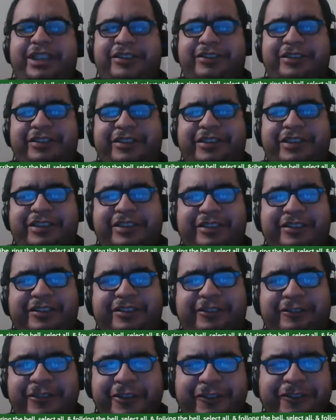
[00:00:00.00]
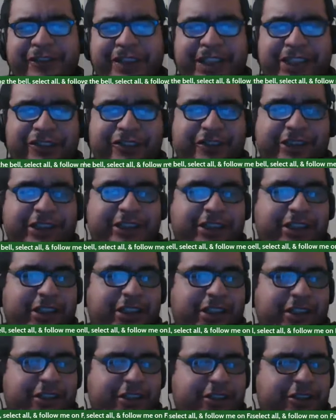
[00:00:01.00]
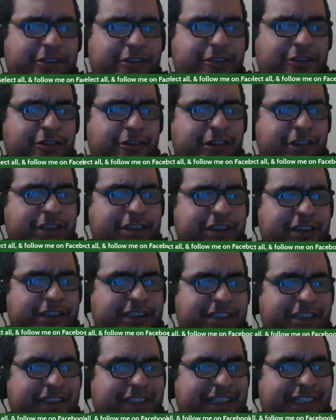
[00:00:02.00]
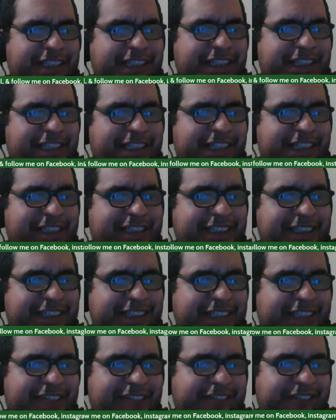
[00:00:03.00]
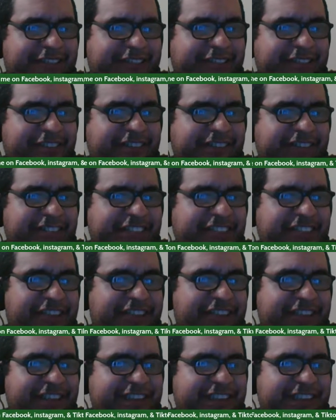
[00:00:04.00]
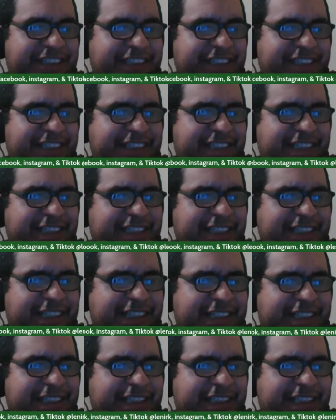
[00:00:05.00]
are, of course, it's in the name, food pantries. It is a small